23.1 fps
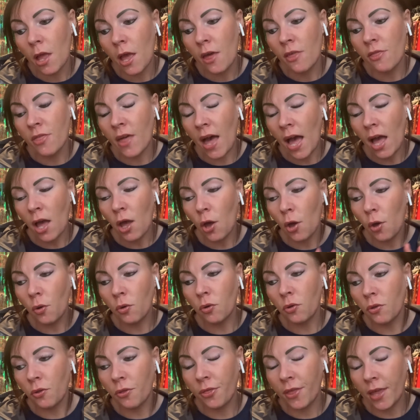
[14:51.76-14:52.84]
that
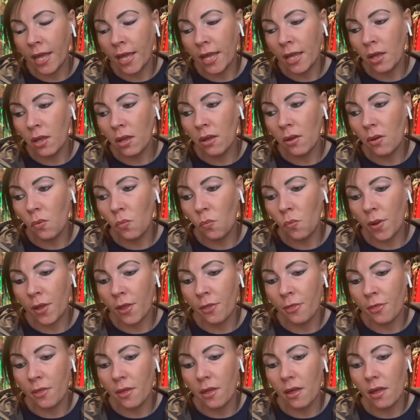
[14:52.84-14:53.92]
whole thing
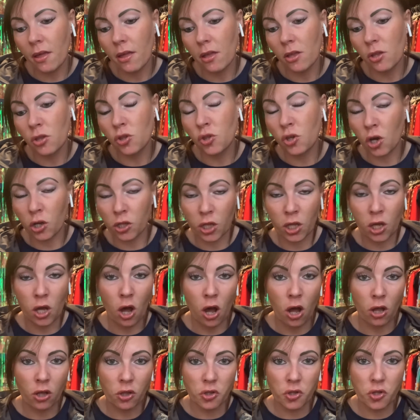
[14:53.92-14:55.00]
with Johnny
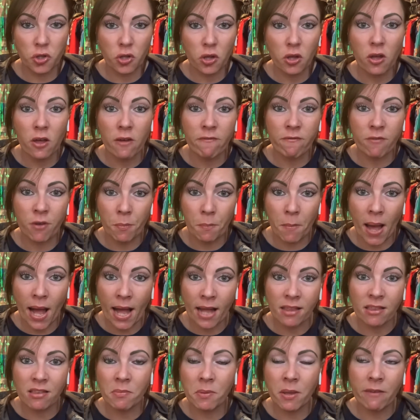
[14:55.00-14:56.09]
Gosh
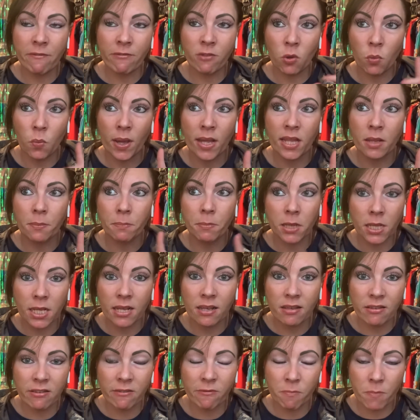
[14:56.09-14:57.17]
reminds me of the way the
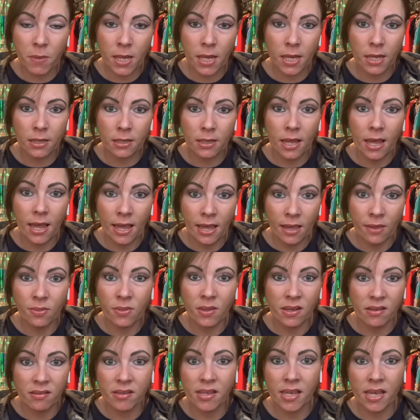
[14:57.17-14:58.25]
police have been in
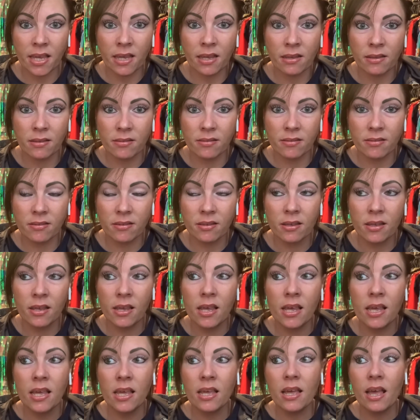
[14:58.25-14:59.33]
this case,
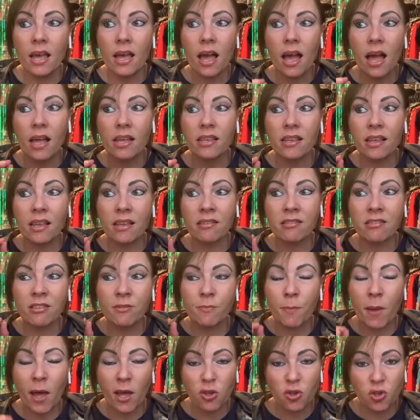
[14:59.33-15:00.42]

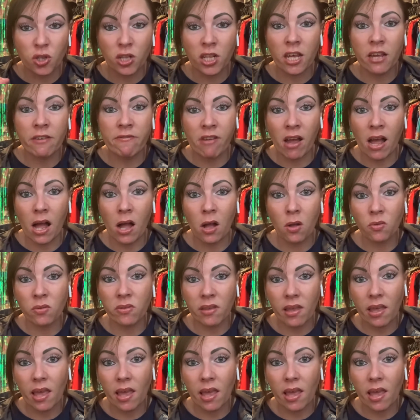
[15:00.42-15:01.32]
especially around